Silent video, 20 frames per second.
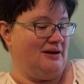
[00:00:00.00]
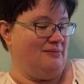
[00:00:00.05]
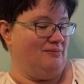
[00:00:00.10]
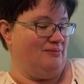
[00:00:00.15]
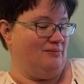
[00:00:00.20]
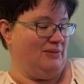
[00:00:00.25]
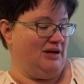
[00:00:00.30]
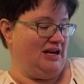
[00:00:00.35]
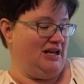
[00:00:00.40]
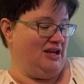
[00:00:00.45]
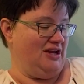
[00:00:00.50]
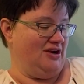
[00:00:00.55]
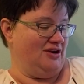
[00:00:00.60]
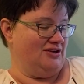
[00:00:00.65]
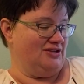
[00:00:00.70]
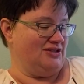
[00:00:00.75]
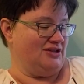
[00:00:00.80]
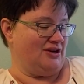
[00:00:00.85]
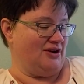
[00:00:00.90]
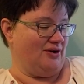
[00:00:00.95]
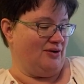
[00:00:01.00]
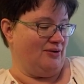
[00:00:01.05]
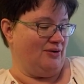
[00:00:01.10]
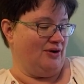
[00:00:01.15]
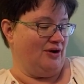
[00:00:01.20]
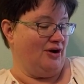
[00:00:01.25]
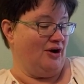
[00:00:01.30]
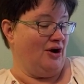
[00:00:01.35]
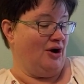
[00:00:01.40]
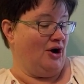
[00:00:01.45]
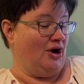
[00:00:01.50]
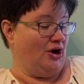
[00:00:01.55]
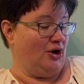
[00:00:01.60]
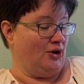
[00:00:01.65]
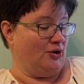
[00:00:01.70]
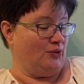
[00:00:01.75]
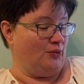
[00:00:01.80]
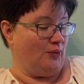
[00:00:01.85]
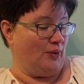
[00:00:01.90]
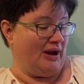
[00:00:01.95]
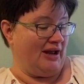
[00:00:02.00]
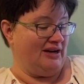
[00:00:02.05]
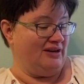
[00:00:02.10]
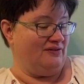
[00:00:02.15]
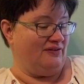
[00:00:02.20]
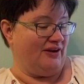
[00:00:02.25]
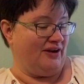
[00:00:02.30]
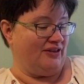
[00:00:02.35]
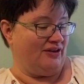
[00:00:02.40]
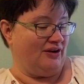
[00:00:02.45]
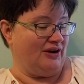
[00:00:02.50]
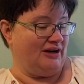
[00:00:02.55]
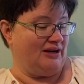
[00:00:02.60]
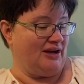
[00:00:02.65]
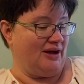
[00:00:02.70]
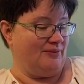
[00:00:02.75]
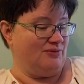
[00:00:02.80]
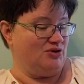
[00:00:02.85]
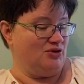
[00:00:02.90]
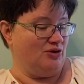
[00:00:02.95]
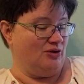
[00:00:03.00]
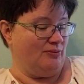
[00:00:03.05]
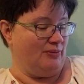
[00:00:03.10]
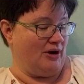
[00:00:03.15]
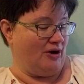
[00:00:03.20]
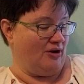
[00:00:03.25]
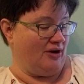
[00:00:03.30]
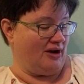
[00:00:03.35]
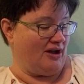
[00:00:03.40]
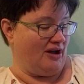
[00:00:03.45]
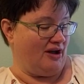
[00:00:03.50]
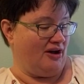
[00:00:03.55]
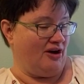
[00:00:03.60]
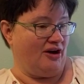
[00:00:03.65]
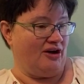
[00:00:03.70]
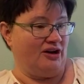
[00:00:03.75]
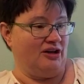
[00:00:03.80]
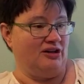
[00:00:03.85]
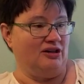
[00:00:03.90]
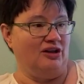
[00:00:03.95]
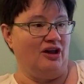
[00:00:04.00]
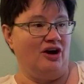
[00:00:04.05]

Many years ago, her grandfather had come to America on a